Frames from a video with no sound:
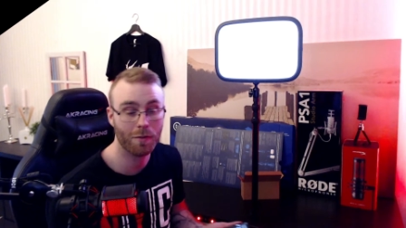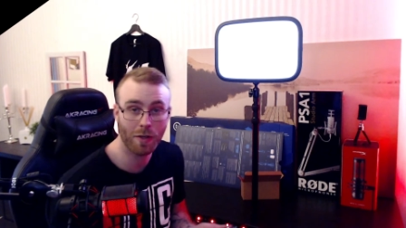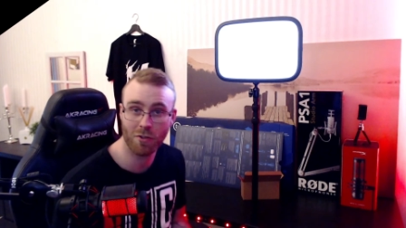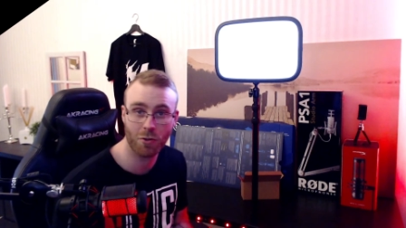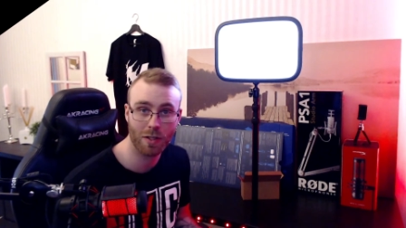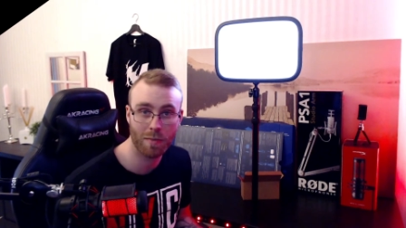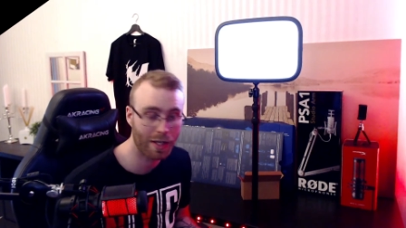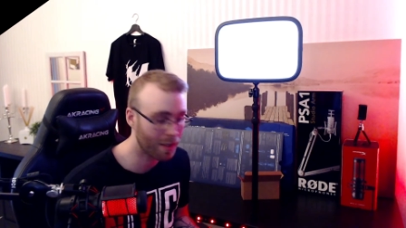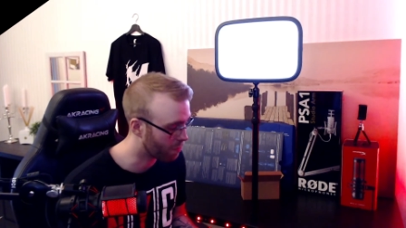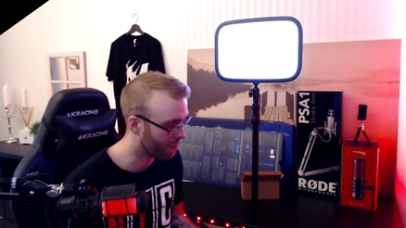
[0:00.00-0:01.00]
If you have a Stream
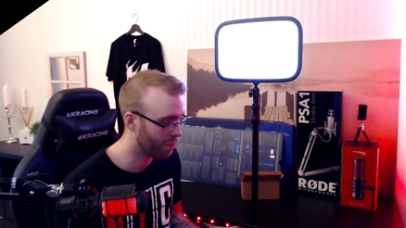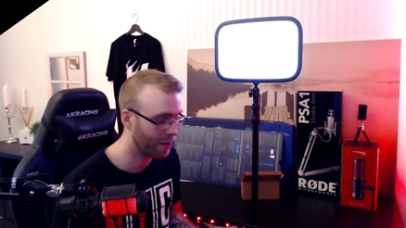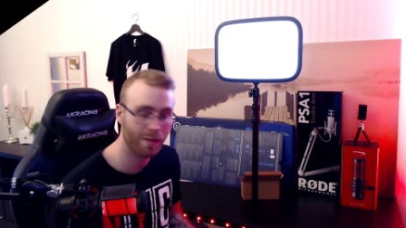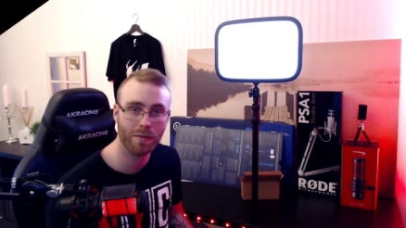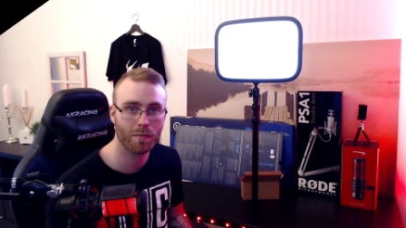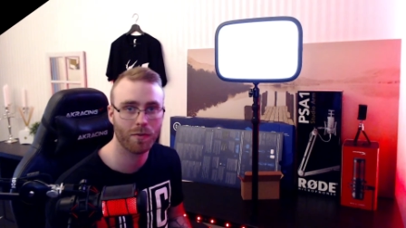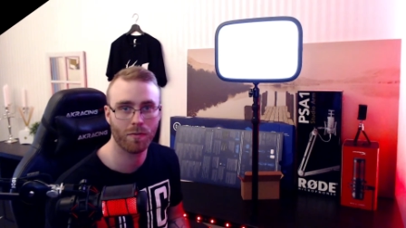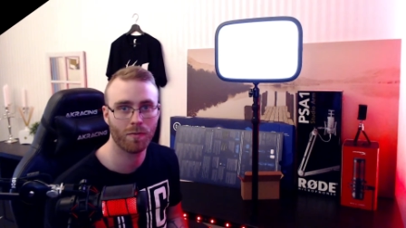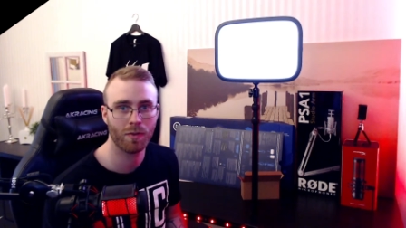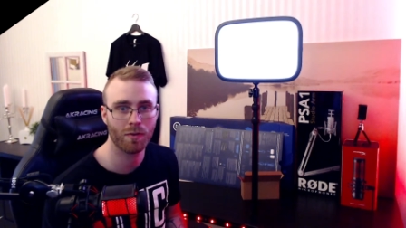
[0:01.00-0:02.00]
Deck, perfect.
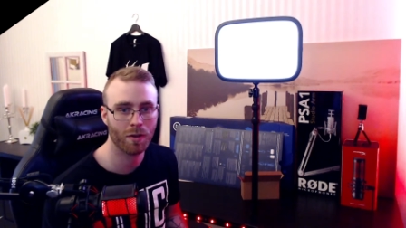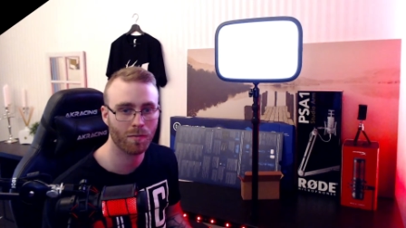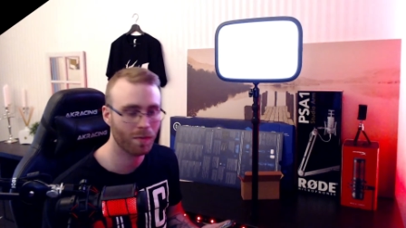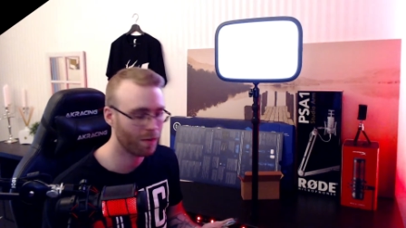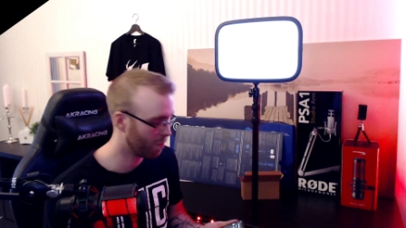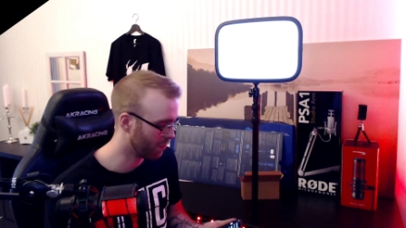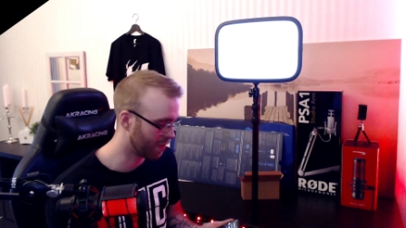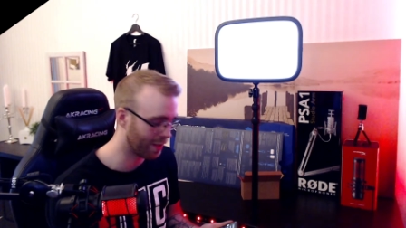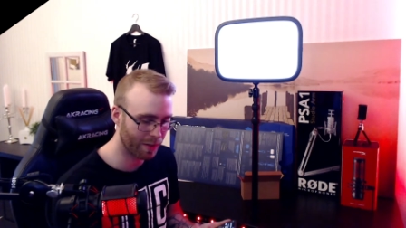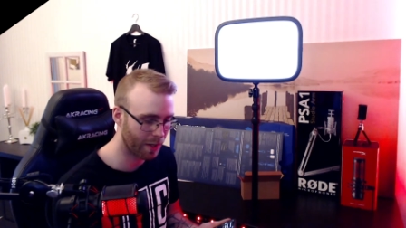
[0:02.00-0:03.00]
Put
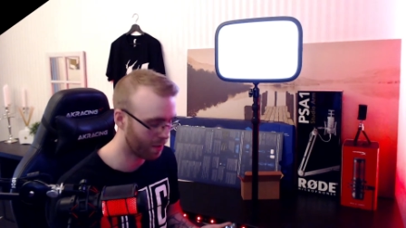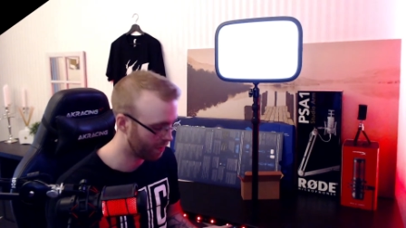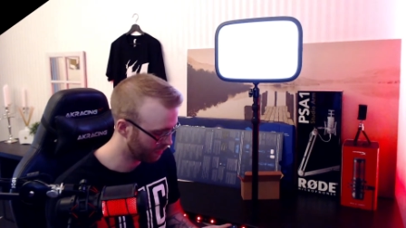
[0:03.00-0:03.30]
it in there.